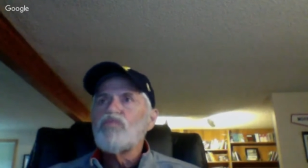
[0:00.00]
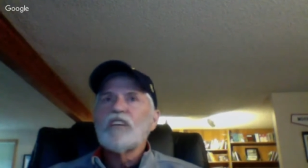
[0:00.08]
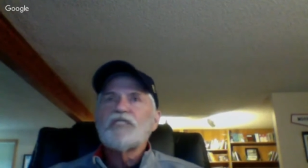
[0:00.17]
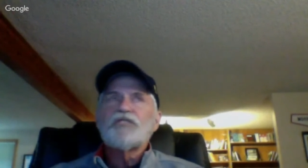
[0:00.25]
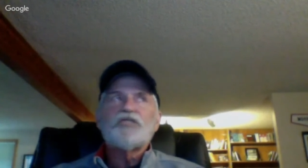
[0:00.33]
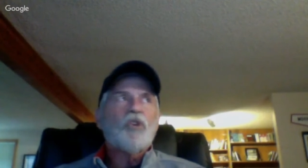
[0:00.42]

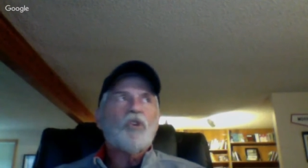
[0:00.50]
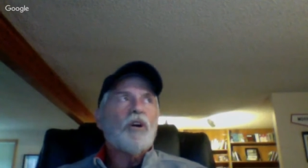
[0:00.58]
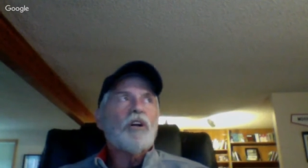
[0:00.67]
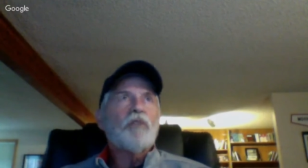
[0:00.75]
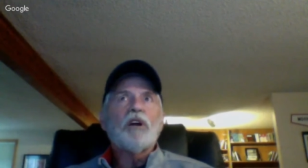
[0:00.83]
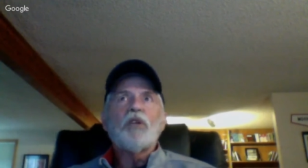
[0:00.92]

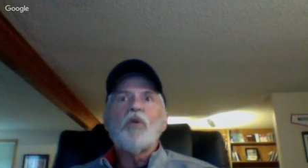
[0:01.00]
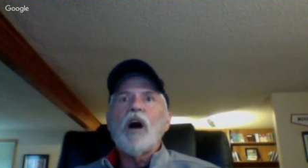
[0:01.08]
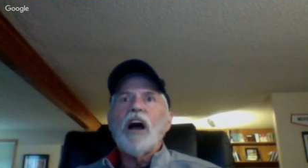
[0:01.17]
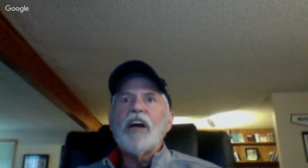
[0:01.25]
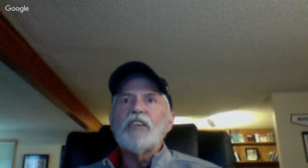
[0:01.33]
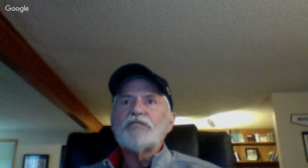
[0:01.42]
Story
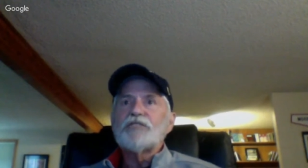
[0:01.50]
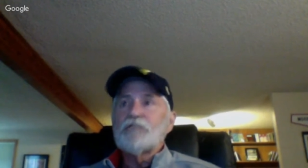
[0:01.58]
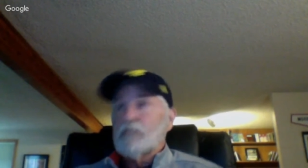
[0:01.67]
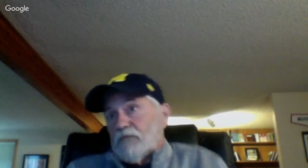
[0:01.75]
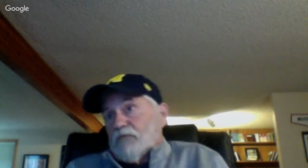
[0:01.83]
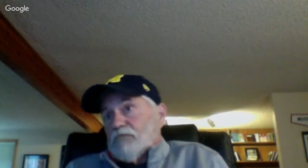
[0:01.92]
requires
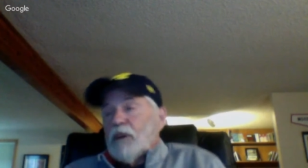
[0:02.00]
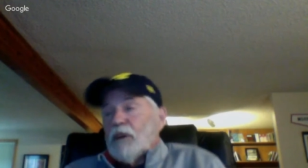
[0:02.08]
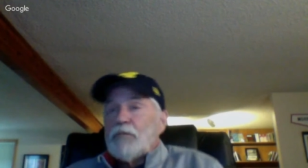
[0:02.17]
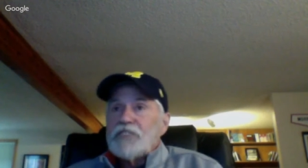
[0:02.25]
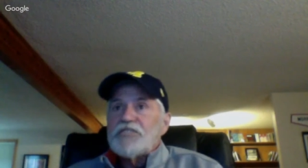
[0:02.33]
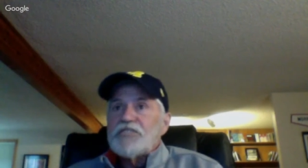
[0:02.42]
a
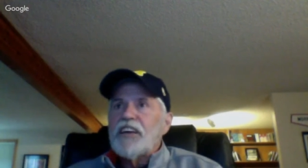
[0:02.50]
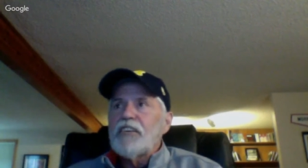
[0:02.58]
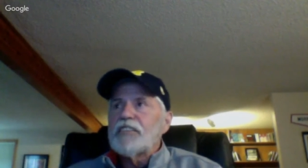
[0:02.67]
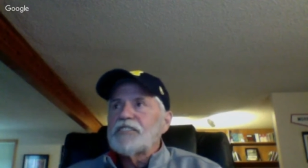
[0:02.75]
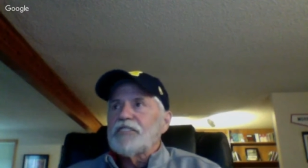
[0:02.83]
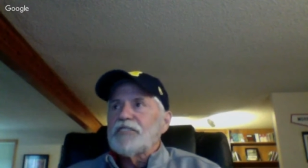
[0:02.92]
bunch of
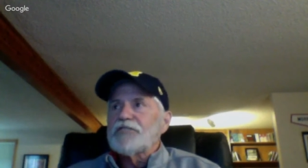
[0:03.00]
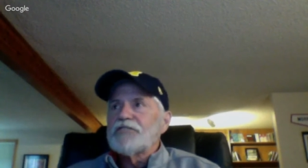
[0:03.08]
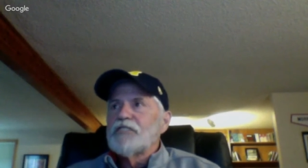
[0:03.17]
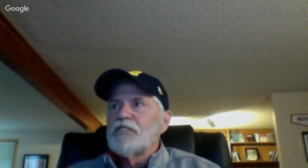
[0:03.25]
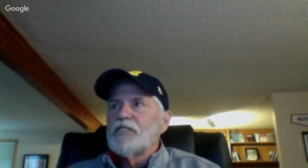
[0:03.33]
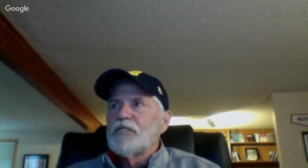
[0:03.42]
characters.
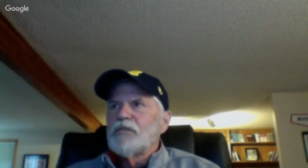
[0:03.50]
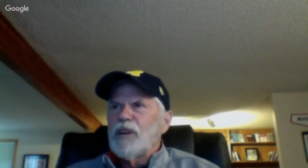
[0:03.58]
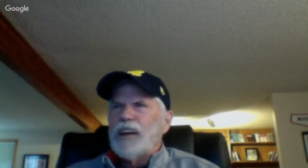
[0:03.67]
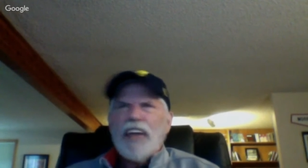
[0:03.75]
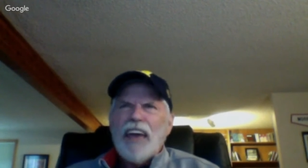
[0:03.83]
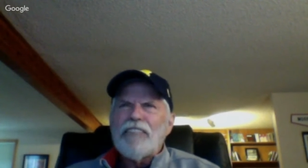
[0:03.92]

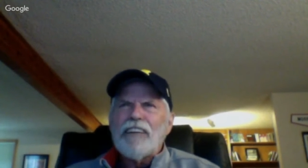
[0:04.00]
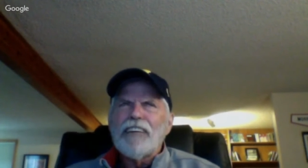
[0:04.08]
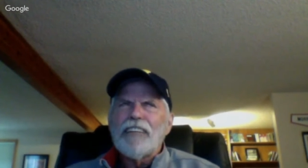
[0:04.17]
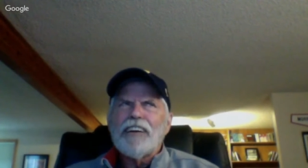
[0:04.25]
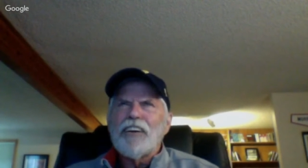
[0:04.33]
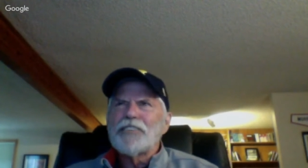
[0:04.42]
When I can't think
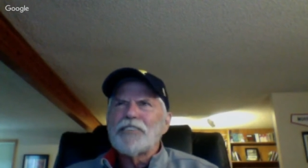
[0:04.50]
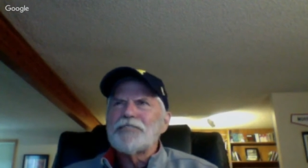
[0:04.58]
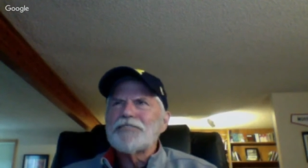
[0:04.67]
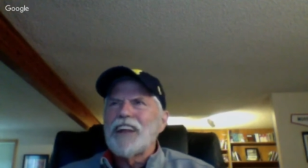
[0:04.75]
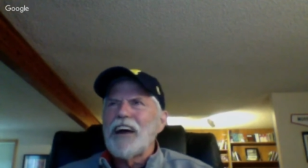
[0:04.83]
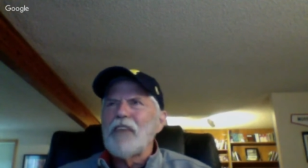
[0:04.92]
of the
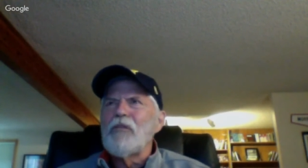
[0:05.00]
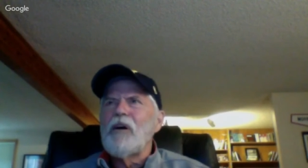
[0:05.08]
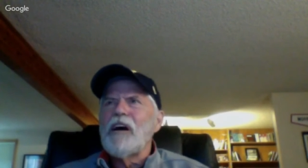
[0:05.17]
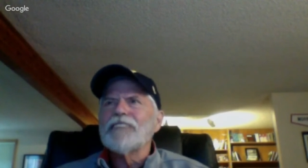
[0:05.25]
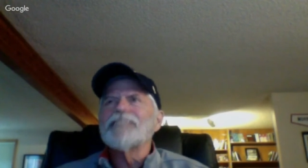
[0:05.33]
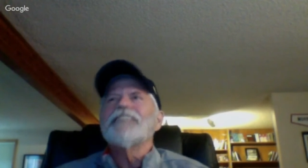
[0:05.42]
characters that I
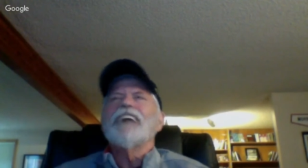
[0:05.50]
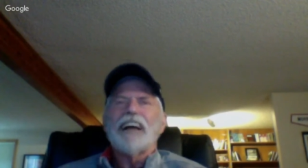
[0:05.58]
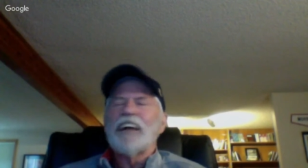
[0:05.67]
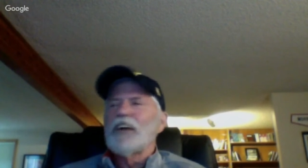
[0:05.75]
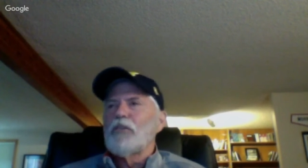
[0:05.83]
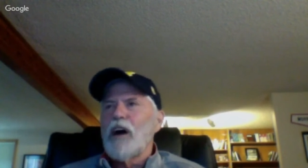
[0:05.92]
want, I
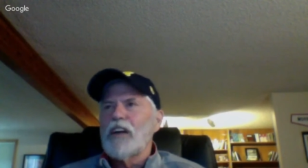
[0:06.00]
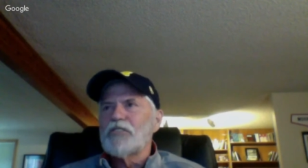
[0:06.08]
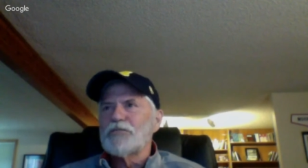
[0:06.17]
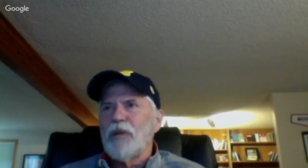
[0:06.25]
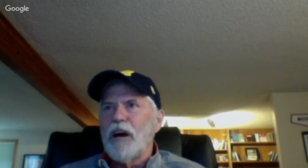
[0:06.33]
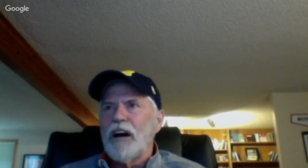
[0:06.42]
get
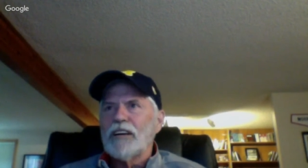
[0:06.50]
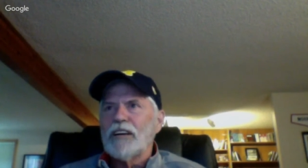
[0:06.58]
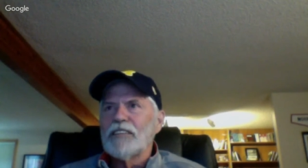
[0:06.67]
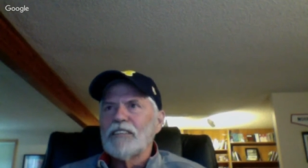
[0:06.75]
writer's block.